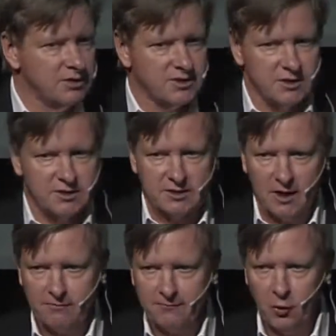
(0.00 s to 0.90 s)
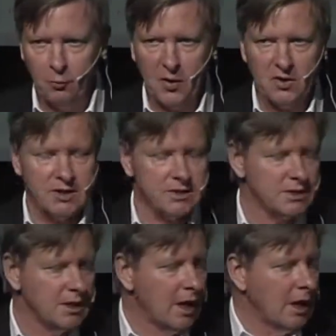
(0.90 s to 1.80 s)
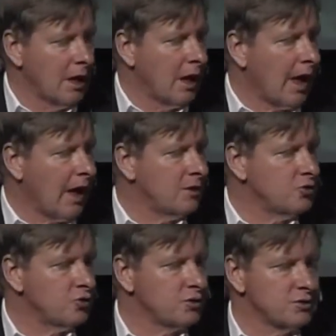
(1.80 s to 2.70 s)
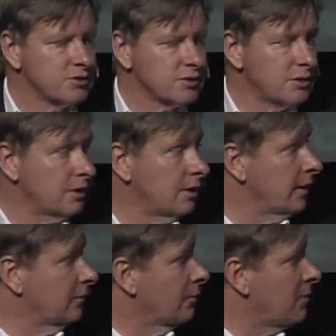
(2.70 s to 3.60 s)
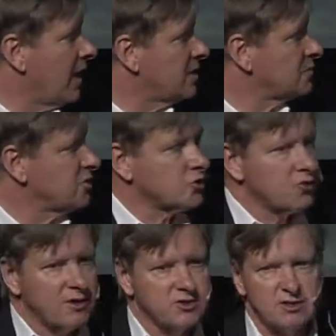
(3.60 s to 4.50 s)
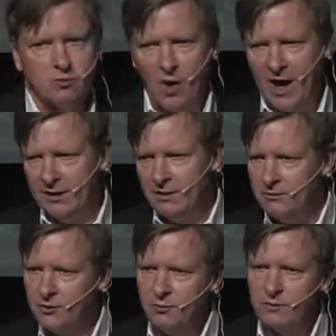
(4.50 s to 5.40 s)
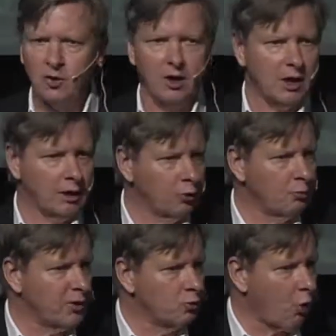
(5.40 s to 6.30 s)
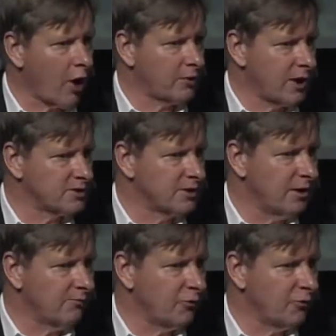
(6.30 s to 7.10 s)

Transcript: This is field peas, and you can see in the management strategy 1 that we've got a little bit of ryegrass in our